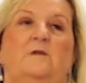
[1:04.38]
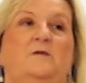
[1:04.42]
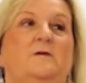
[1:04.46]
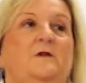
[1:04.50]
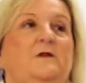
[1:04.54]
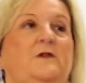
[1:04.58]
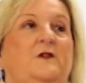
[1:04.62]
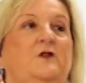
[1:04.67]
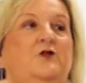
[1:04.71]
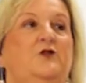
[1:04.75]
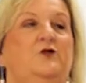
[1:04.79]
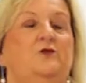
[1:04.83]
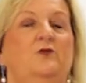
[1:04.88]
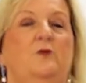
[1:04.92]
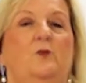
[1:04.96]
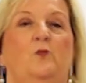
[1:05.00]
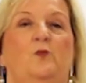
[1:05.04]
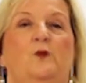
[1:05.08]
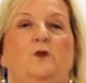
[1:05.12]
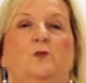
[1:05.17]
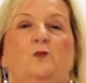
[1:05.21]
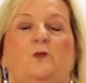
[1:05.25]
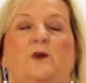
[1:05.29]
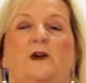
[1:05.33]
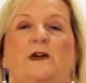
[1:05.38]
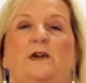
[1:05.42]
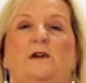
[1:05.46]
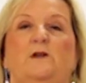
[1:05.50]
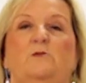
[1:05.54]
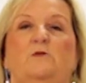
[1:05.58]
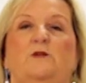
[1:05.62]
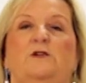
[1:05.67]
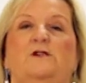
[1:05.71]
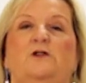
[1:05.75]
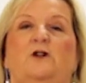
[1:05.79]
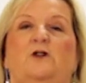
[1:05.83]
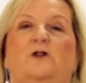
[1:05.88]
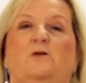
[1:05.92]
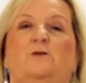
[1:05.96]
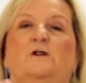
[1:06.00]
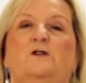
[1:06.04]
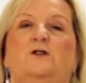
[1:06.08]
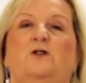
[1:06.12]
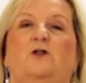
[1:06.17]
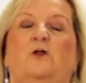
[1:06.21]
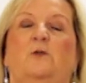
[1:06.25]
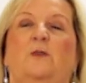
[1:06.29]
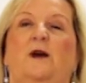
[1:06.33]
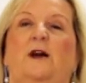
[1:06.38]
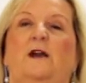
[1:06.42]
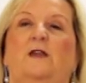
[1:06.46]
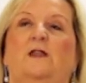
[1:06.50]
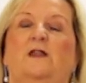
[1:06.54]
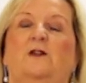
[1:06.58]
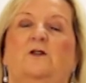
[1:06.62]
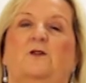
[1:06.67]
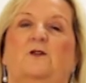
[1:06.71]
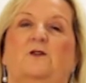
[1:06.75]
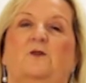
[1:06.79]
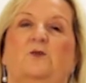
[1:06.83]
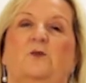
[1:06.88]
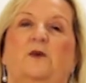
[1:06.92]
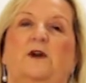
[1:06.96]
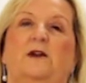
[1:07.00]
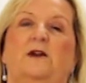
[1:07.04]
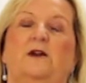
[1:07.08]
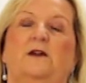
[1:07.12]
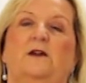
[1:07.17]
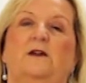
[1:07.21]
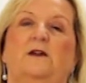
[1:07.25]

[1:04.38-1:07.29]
If you do it one way, you must always go back the other way.